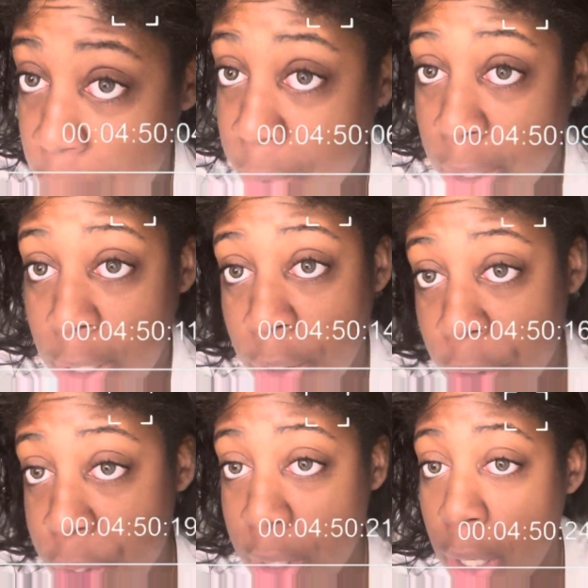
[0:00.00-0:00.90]
really
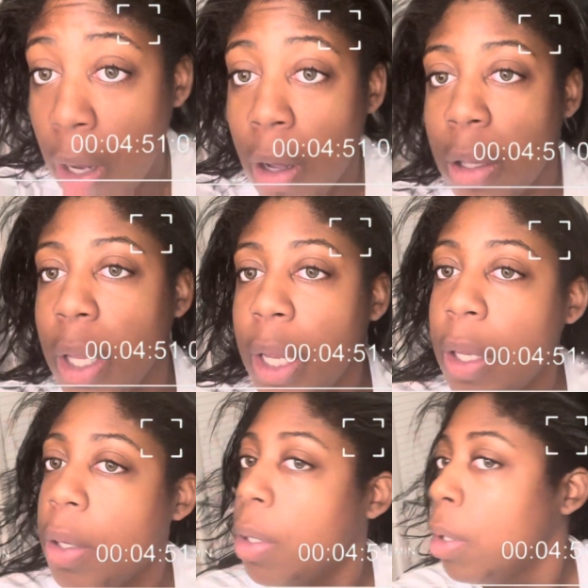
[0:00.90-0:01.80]
greasy, y'all. Like,
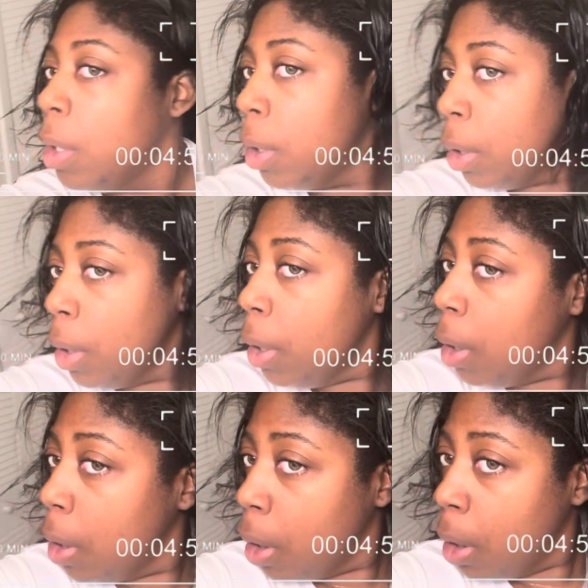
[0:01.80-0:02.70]

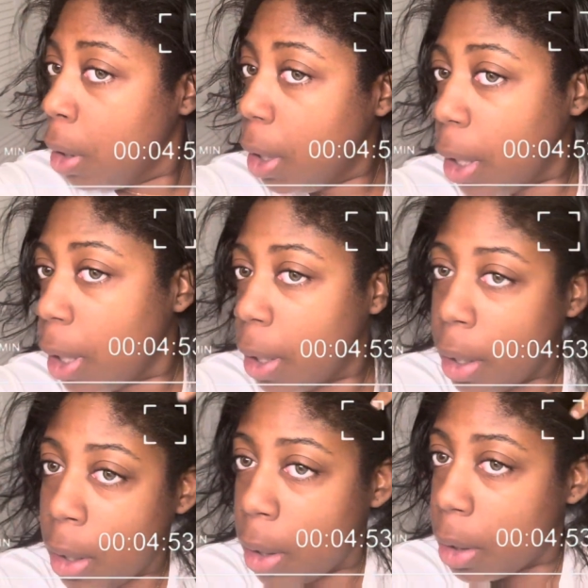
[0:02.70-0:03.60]

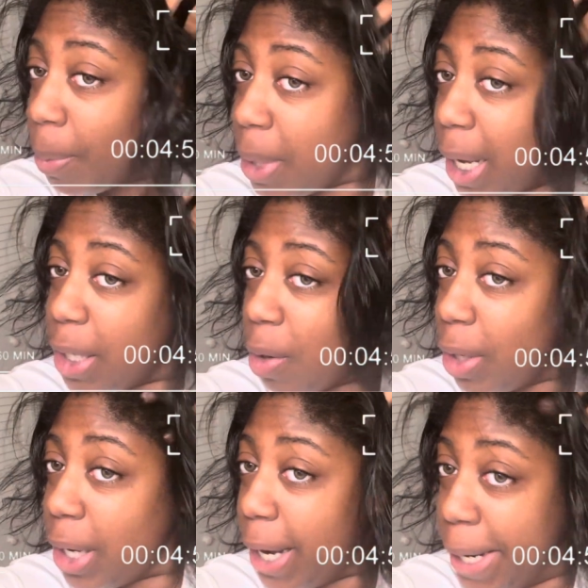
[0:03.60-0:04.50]
I'm kinda
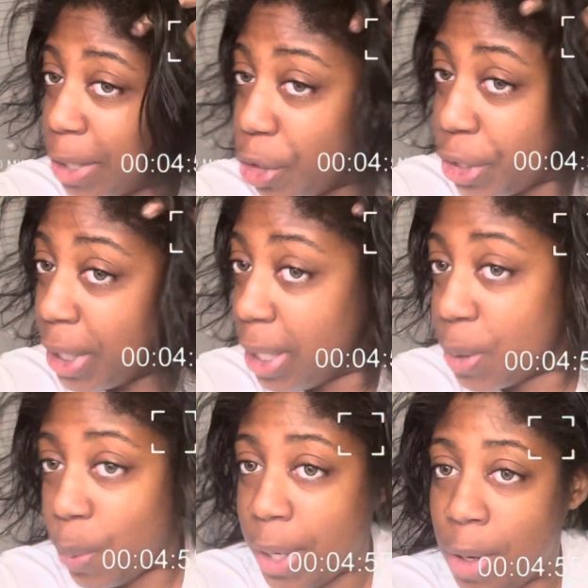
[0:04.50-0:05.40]
on a hair journey
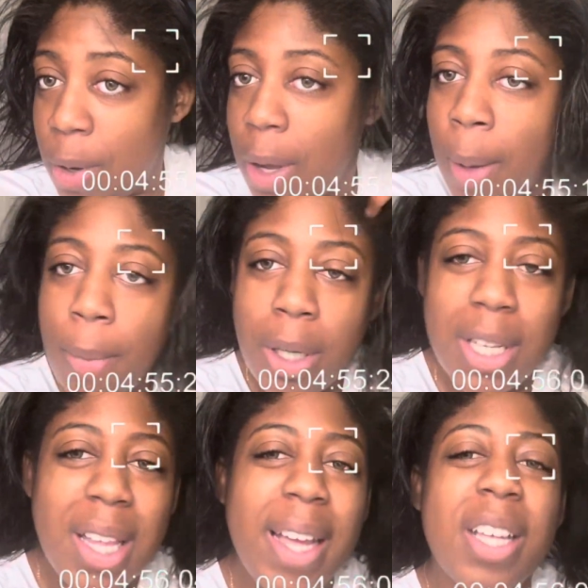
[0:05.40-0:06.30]
as well. I'm on
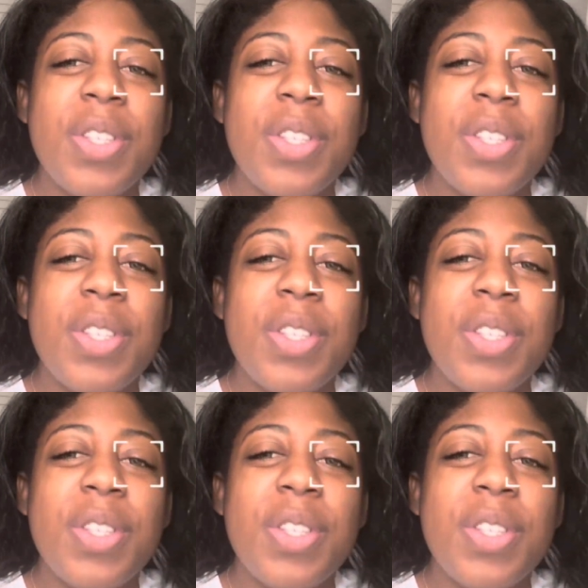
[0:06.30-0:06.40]
it like a